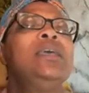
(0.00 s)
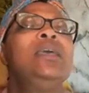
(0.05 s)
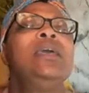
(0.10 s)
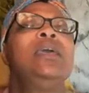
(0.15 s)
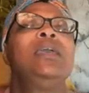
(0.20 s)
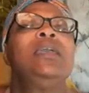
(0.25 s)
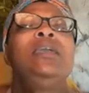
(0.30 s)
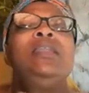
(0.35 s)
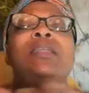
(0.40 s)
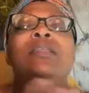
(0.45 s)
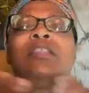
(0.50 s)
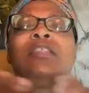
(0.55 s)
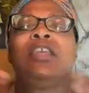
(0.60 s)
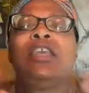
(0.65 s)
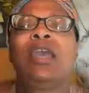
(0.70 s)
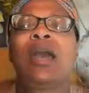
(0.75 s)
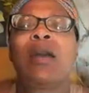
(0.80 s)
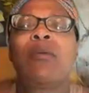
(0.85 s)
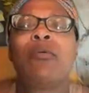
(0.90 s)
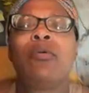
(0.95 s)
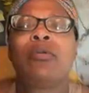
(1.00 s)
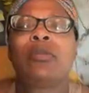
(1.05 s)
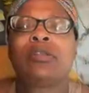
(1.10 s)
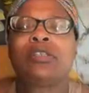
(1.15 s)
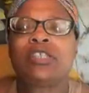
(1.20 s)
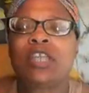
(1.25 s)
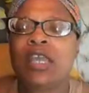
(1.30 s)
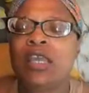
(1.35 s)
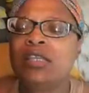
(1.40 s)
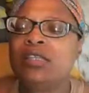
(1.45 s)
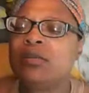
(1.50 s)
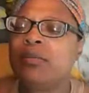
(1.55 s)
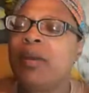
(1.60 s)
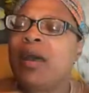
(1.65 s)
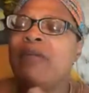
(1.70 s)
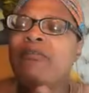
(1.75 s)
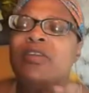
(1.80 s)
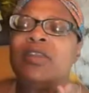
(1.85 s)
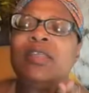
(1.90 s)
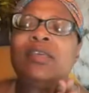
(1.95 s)
Anything I want to change about
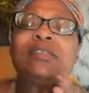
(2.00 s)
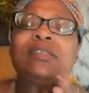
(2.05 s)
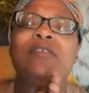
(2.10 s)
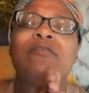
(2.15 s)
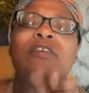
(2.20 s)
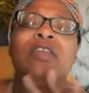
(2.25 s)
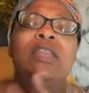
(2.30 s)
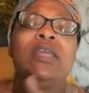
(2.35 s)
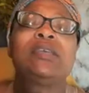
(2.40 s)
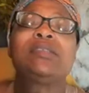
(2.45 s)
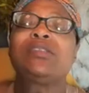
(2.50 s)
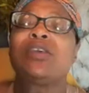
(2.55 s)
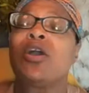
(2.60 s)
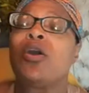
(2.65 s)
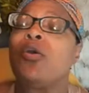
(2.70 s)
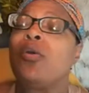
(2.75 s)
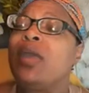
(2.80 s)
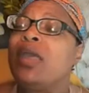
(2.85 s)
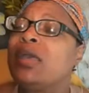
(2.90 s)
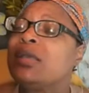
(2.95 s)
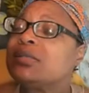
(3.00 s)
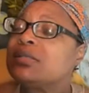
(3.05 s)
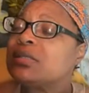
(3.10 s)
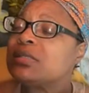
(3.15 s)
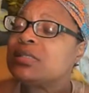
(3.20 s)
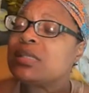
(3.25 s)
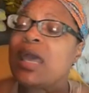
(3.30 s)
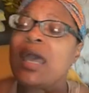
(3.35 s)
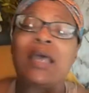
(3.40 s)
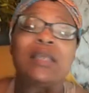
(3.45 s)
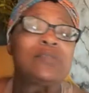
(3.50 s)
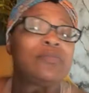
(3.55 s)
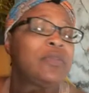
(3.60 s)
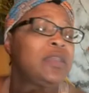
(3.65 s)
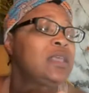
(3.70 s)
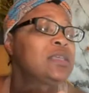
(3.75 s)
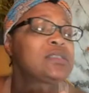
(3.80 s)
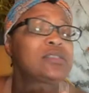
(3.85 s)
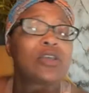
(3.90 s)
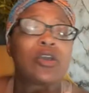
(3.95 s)
Vanessa, Vanessa gonna exercise.
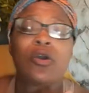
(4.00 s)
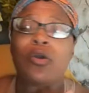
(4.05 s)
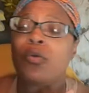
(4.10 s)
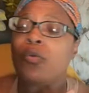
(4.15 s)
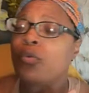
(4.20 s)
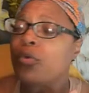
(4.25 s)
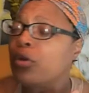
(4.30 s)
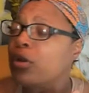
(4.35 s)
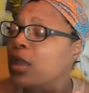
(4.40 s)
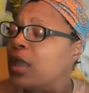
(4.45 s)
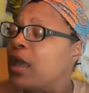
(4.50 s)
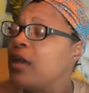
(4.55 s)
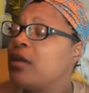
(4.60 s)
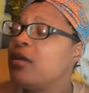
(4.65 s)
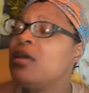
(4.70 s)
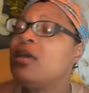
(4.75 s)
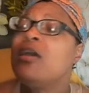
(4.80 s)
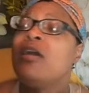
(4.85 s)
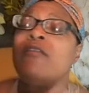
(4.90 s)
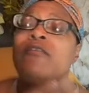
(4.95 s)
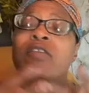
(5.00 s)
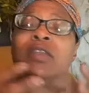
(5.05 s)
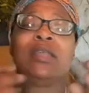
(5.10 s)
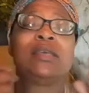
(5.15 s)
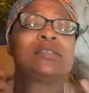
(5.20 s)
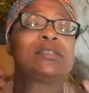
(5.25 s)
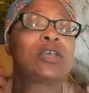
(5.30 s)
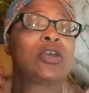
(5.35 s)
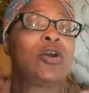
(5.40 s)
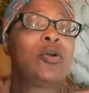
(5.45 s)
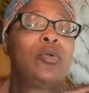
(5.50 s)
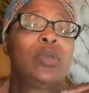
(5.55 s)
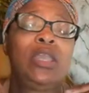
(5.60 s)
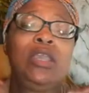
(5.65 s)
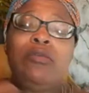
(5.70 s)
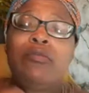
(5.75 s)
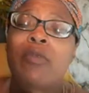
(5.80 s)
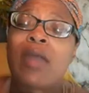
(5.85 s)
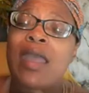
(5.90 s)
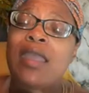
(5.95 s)
Vanessa gonna work out. Vanessa gonna eat
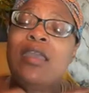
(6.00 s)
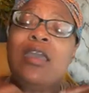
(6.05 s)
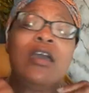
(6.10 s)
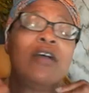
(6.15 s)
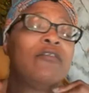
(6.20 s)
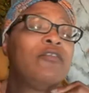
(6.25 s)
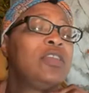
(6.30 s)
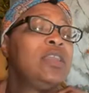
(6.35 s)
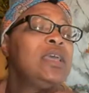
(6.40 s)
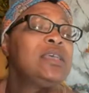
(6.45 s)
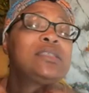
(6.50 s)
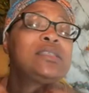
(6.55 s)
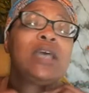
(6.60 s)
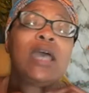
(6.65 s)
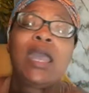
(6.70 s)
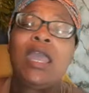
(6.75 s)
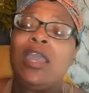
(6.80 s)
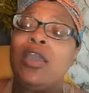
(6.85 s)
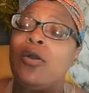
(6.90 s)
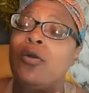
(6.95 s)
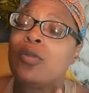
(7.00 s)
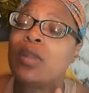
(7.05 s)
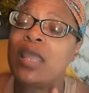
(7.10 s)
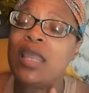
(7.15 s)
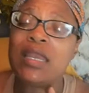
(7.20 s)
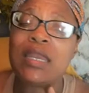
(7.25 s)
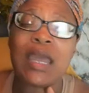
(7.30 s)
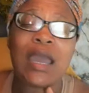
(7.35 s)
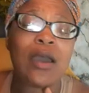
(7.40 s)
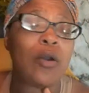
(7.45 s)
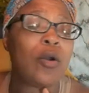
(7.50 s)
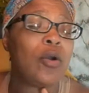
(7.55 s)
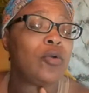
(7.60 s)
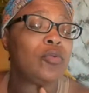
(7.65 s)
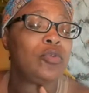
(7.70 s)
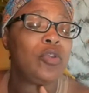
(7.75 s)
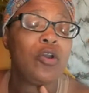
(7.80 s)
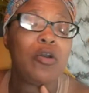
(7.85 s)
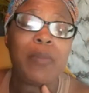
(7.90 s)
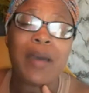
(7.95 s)
right. Vanessa ain't gonna lay down on
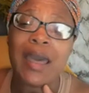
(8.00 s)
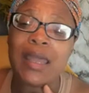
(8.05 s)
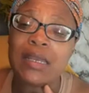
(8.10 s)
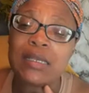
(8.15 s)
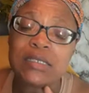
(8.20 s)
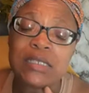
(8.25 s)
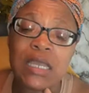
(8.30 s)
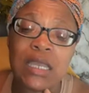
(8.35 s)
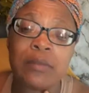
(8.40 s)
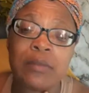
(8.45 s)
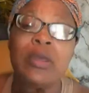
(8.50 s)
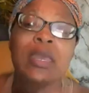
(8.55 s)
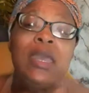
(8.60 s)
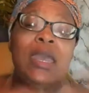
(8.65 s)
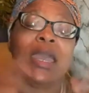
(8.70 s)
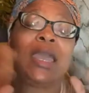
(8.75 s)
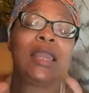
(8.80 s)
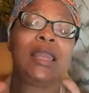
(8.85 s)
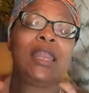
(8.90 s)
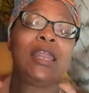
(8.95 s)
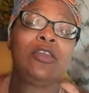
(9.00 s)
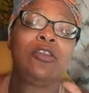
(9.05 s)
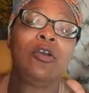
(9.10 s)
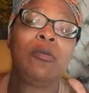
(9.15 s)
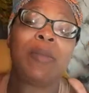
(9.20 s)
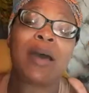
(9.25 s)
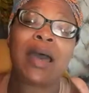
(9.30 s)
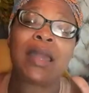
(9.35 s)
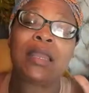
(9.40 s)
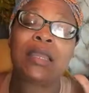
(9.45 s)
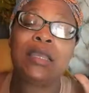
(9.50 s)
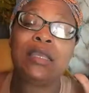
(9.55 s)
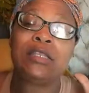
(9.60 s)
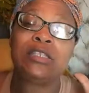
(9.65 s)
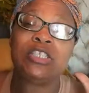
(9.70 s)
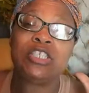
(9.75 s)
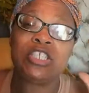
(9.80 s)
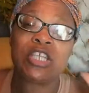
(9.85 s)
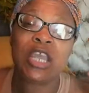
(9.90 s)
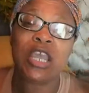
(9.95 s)
nobody's table and let nobody
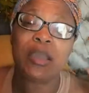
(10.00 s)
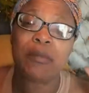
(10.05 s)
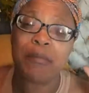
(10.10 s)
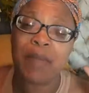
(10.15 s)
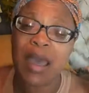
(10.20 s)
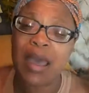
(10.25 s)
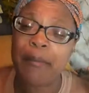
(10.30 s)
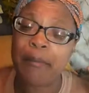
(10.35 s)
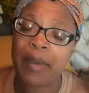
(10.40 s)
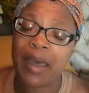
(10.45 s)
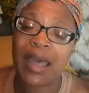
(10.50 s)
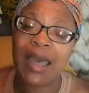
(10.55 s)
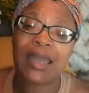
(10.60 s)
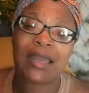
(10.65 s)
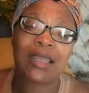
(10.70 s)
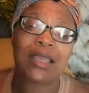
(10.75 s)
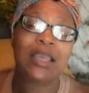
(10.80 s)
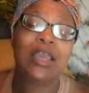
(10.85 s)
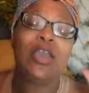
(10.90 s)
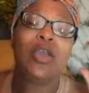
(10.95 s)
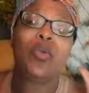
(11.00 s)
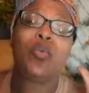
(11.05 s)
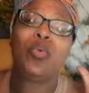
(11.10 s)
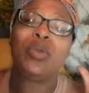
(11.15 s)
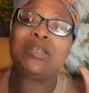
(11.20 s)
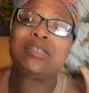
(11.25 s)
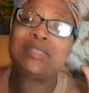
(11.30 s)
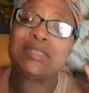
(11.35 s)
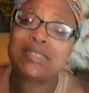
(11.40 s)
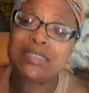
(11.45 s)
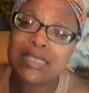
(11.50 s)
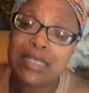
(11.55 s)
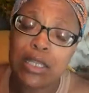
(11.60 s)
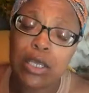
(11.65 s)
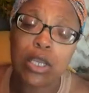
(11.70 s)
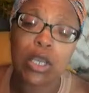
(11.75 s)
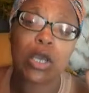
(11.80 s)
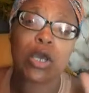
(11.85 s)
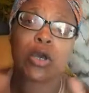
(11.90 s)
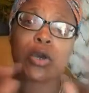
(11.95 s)
inject my body with
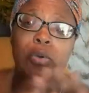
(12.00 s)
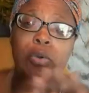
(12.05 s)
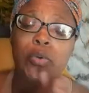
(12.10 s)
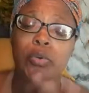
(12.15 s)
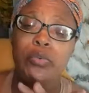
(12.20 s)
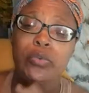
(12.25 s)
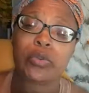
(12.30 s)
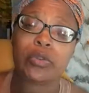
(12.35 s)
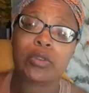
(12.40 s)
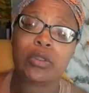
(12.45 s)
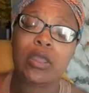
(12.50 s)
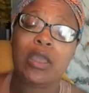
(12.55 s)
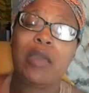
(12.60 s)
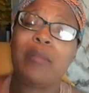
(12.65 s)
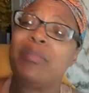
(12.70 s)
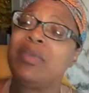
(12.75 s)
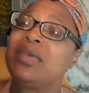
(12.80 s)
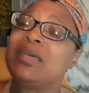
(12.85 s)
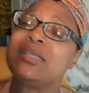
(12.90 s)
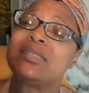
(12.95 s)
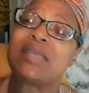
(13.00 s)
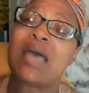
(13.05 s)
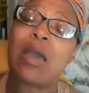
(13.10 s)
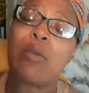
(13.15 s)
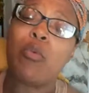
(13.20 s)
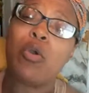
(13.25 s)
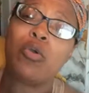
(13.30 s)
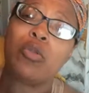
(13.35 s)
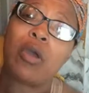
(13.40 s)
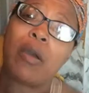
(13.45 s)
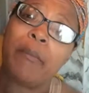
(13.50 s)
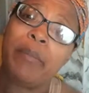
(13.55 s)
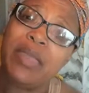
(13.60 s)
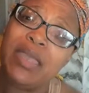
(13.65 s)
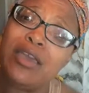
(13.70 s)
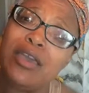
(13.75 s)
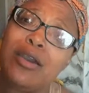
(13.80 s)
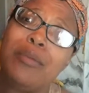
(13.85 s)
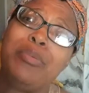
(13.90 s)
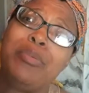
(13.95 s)
silicone because I want a
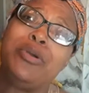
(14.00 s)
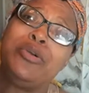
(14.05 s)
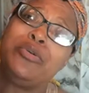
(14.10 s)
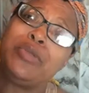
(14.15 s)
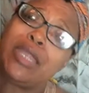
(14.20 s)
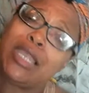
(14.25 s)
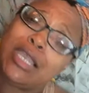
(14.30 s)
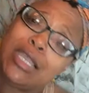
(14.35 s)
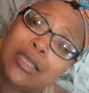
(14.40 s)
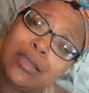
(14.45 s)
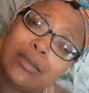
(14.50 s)
bigger booty.